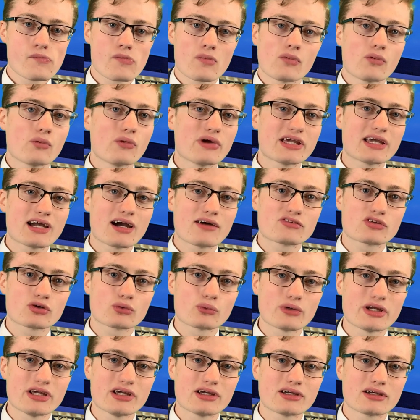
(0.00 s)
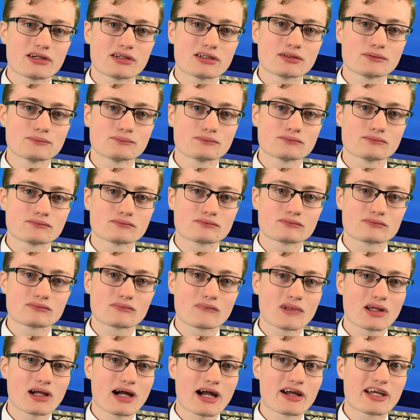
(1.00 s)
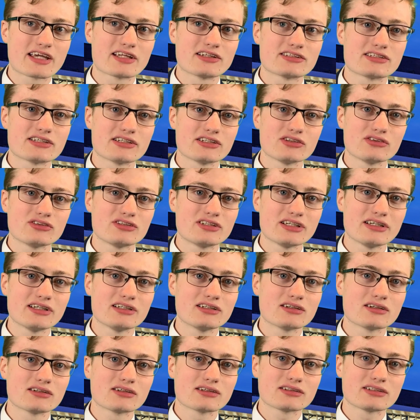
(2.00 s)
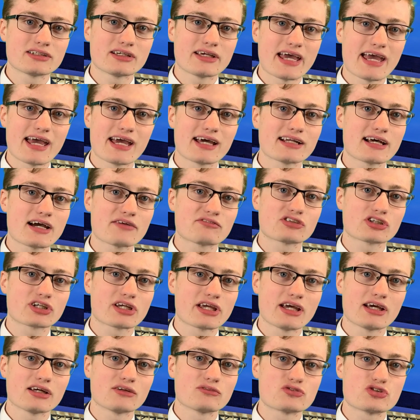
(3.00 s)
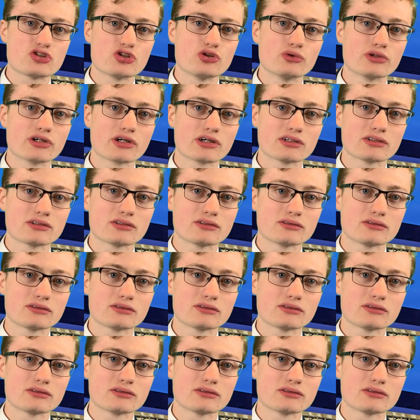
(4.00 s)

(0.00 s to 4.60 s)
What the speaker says: Week after week, I continued to eat can after can of tuna,